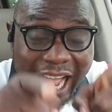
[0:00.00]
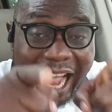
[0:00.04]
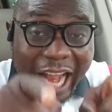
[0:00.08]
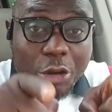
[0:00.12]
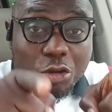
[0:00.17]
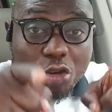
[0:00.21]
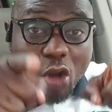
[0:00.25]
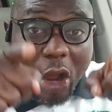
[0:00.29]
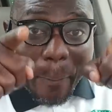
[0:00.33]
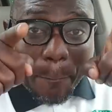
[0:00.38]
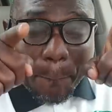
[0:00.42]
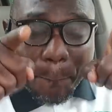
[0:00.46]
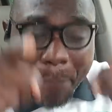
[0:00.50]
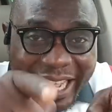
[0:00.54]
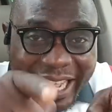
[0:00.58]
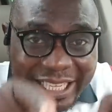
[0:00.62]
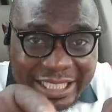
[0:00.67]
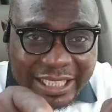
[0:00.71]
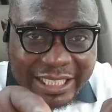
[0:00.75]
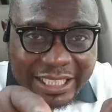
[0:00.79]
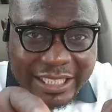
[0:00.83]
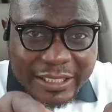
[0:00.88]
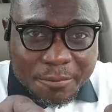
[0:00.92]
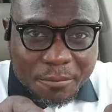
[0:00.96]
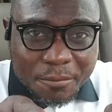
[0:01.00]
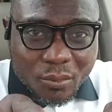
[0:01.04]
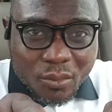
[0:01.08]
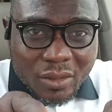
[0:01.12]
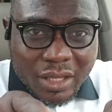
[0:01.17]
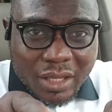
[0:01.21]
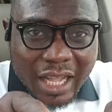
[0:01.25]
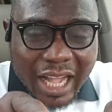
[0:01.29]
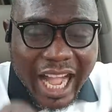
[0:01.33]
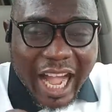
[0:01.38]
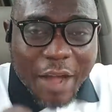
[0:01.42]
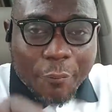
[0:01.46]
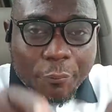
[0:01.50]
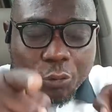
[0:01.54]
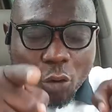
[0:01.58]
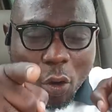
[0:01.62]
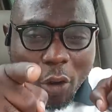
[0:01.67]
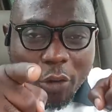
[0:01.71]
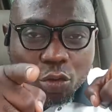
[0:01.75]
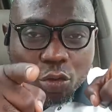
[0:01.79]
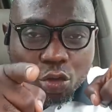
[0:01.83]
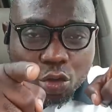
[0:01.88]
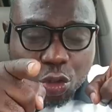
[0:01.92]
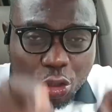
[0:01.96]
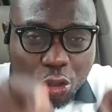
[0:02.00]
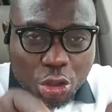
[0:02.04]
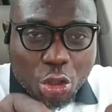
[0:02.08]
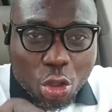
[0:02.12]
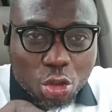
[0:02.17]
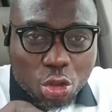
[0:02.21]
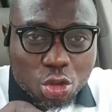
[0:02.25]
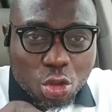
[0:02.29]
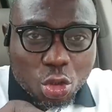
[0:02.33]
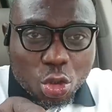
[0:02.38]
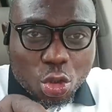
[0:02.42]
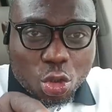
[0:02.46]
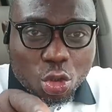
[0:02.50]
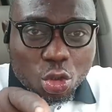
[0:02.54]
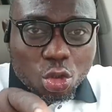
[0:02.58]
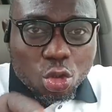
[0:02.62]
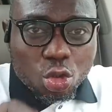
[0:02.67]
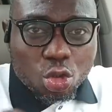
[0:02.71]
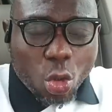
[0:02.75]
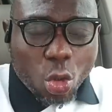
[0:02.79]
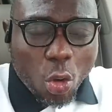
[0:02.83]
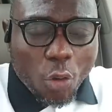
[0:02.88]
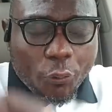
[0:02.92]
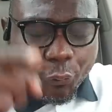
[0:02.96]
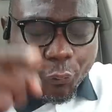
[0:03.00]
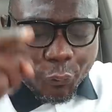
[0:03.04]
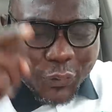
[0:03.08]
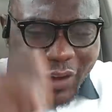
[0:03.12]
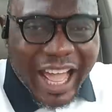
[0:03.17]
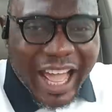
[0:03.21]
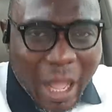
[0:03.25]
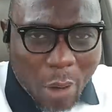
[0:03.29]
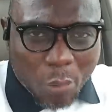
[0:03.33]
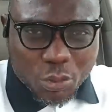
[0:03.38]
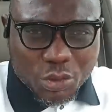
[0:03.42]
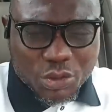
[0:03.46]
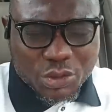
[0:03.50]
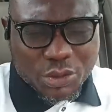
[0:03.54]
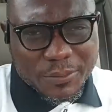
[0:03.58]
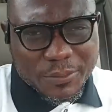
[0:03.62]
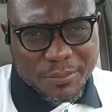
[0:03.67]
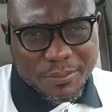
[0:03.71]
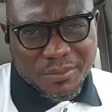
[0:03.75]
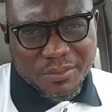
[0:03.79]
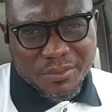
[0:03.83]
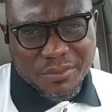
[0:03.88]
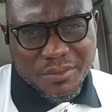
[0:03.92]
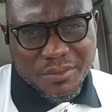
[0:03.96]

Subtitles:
and your party have continued to flout.